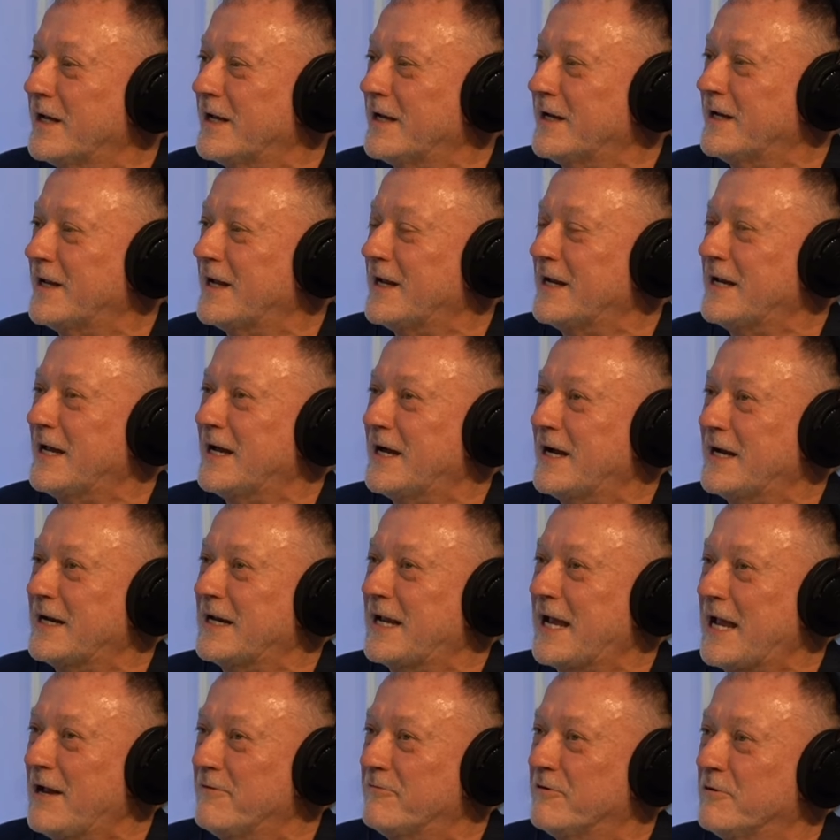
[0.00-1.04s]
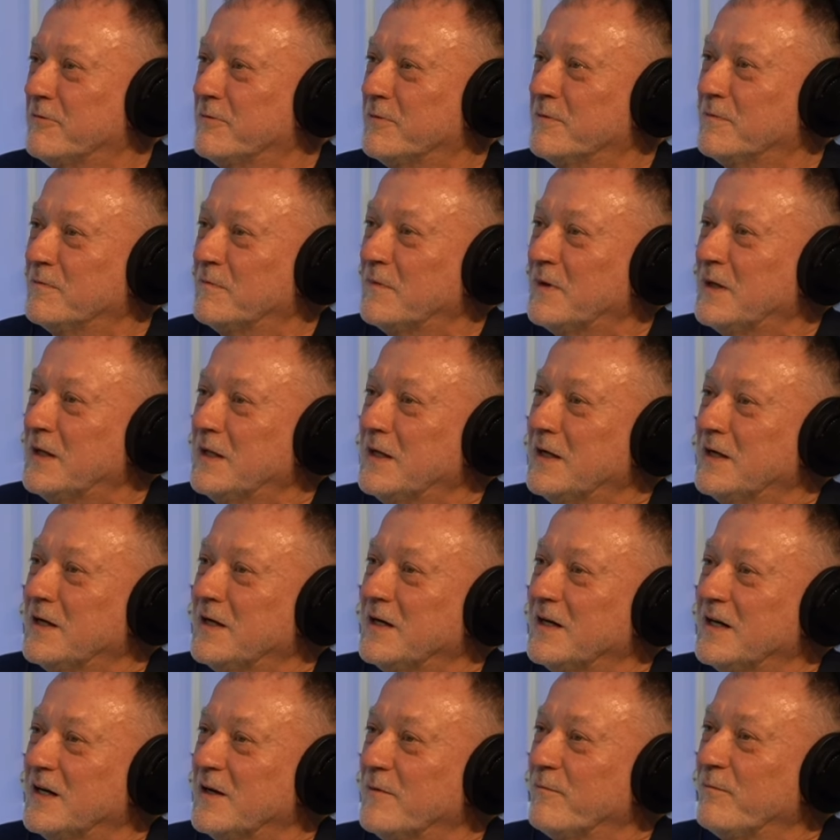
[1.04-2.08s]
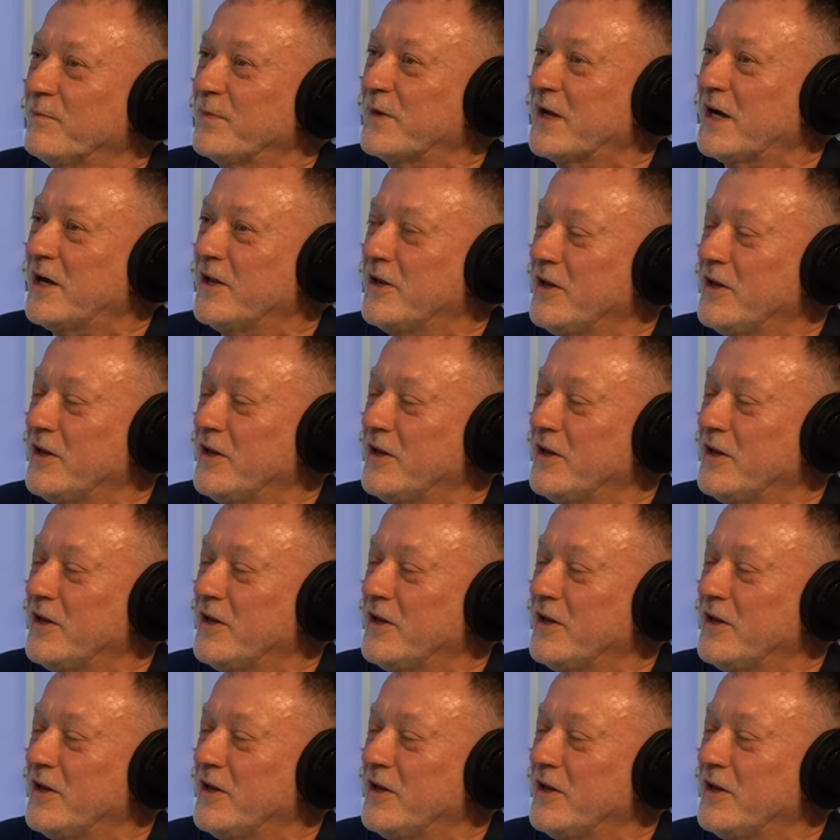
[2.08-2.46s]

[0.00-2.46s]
and I I gave him um,